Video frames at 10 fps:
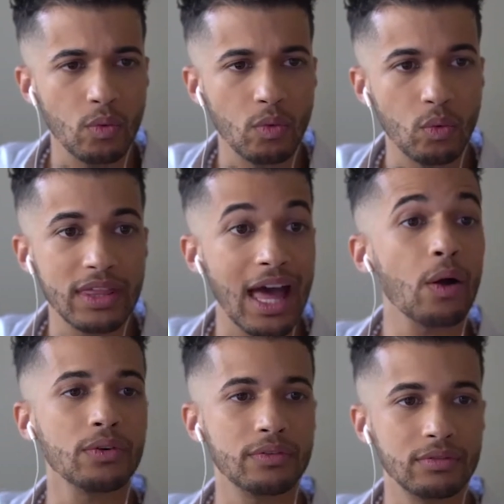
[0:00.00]

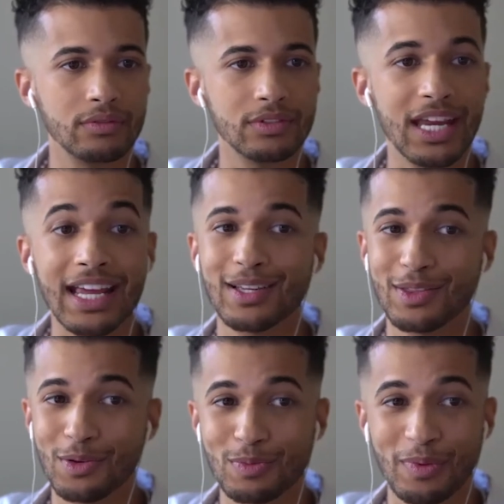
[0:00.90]
without taking
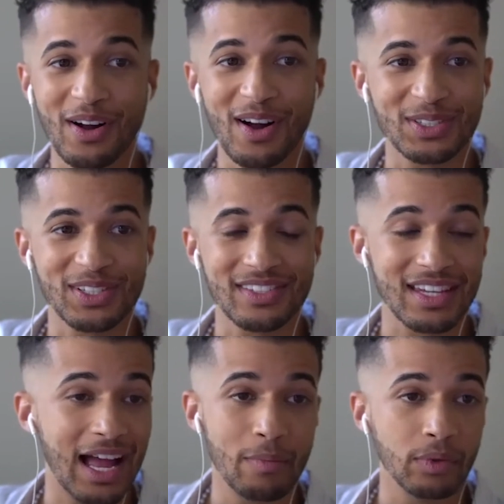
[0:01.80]
those precautions,
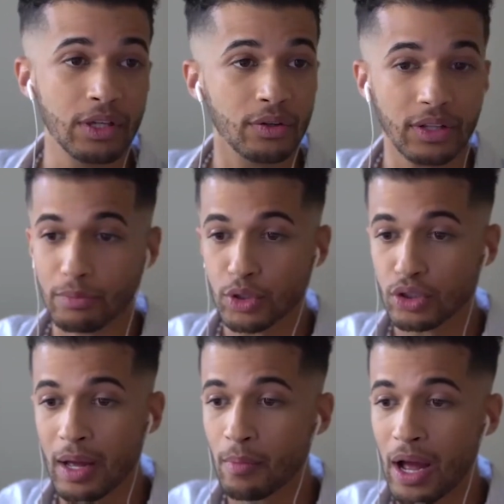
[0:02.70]
I'm literally,
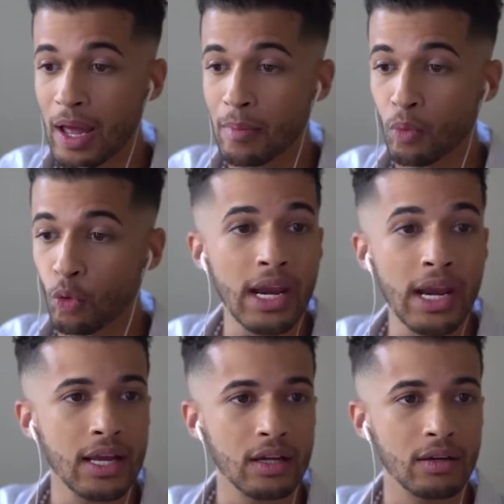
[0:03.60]
I'm
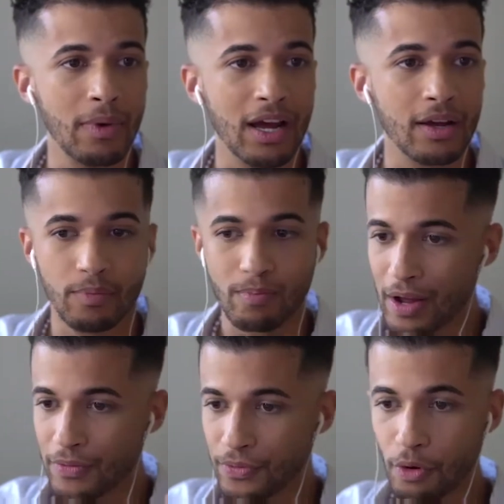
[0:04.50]
running my
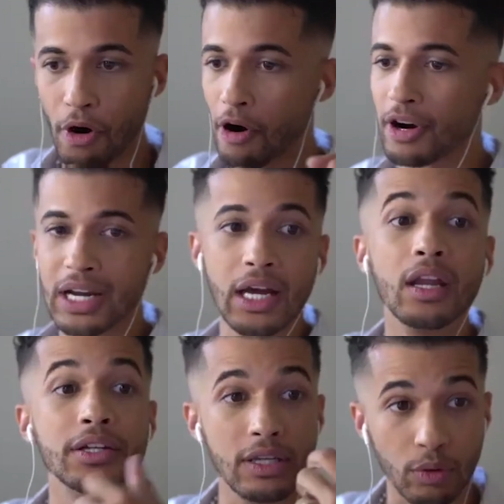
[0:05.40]
Ferrari
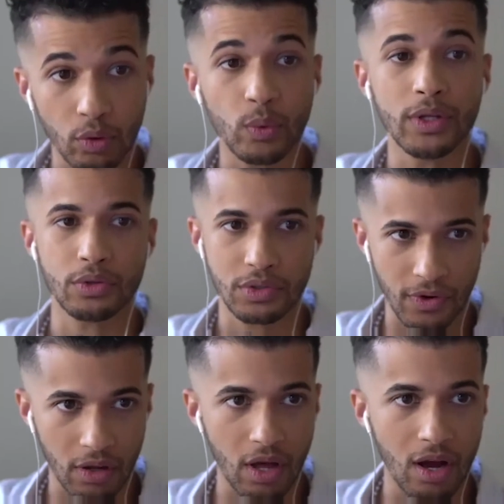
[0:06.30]
until the wheels
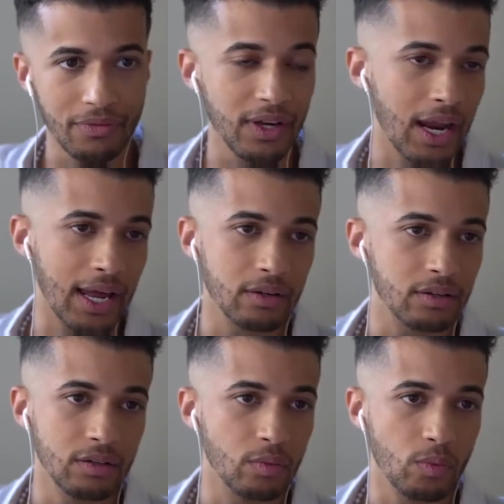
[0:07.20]
fall off. And
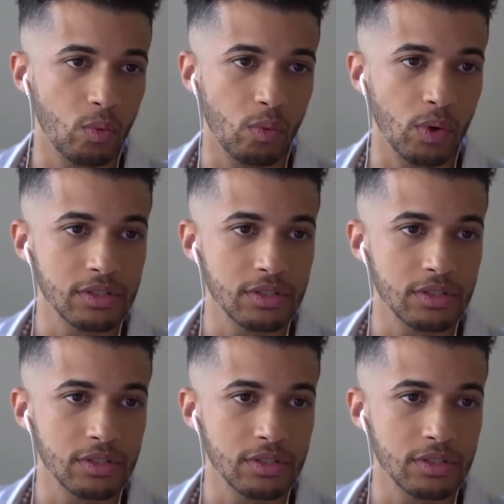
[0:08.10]
what's